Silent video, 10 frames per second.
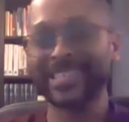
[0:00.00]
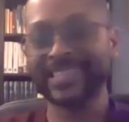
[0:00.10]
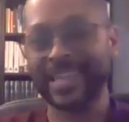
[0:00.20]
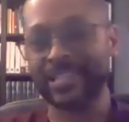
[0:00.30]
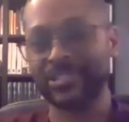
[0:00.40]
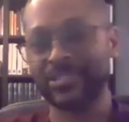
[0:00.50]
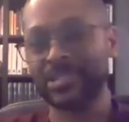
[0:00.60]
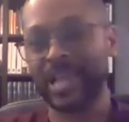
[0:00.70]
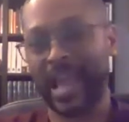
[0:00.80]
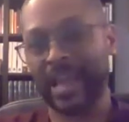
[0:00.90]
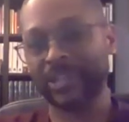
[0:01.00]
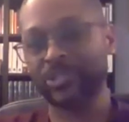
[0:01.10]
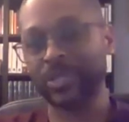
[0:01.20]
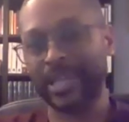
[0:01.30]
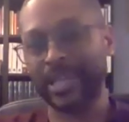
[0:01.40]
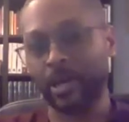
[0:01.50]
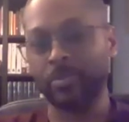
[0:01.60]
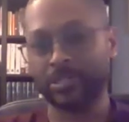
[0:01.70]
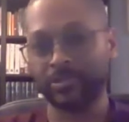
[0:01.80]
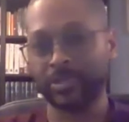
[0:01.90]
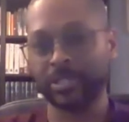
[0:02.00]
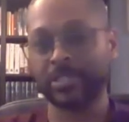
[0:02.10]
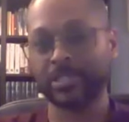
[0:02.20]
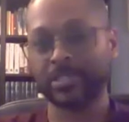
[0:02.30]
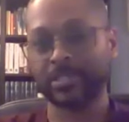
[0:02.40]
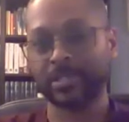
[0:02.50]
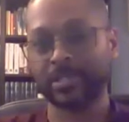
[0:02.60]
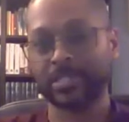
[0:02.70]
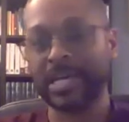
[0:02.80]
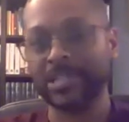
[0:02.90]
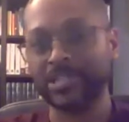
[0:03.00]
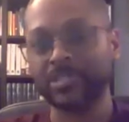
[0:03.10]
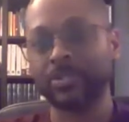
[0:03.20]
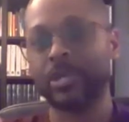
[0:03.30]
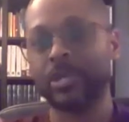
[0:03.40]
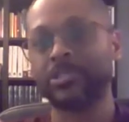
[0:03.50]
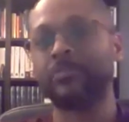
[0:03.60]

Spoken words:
these answers actually help students. It's not just a question